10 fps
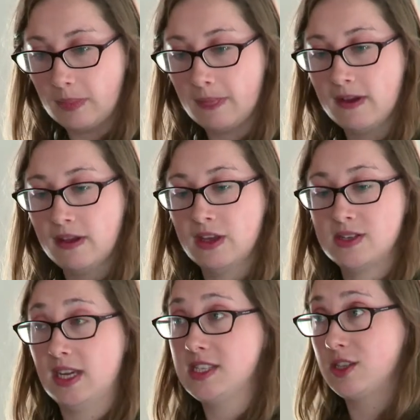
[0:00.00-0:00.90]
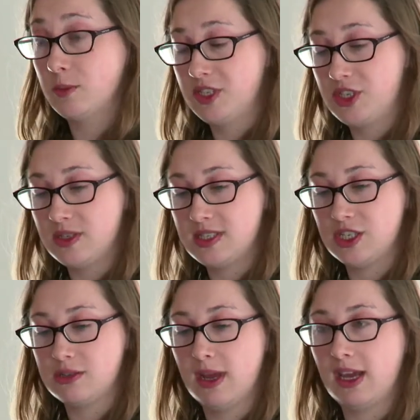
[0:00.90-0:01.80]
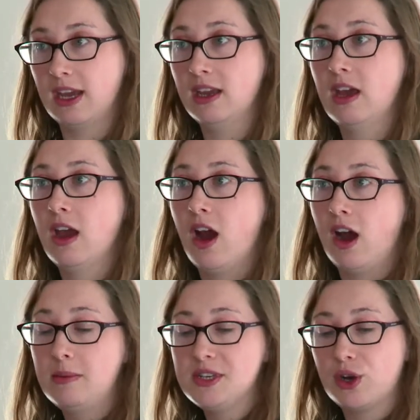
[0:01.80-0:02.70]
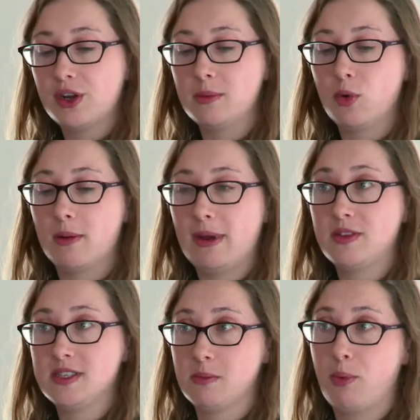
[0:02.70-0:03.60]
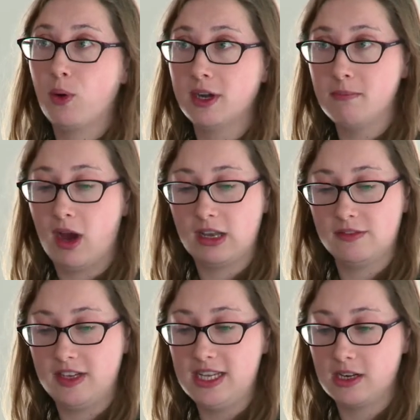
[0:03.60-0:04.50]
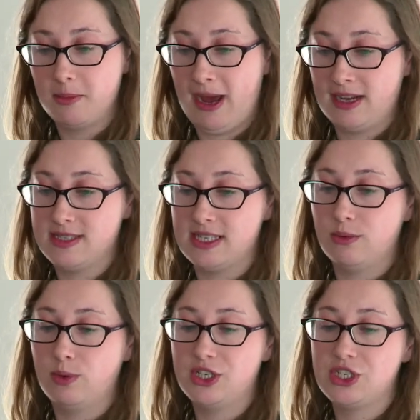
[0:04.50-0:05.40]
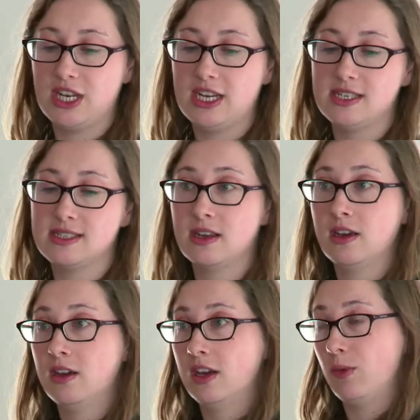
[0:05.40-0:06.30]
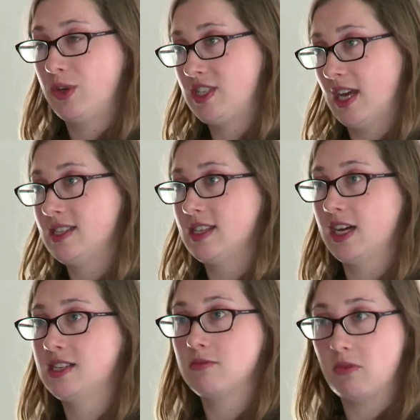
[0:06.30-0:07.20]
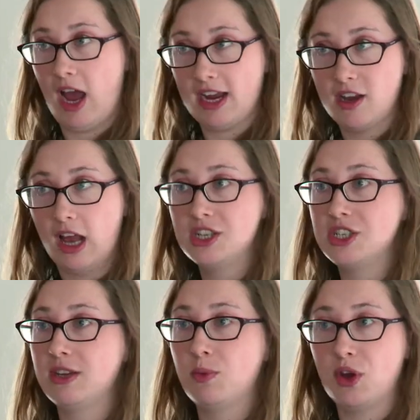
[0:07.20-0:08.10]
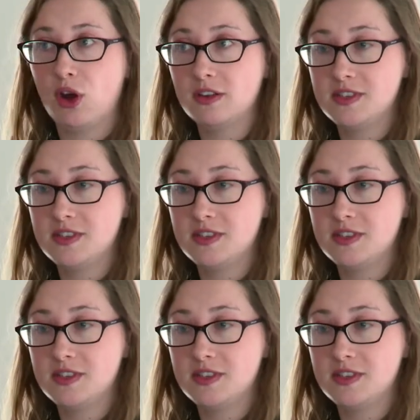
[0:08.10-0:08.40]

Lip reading: So that's substitute decision making. I'll be talking more about the support model of legal capacity, which says that acknowledging we all have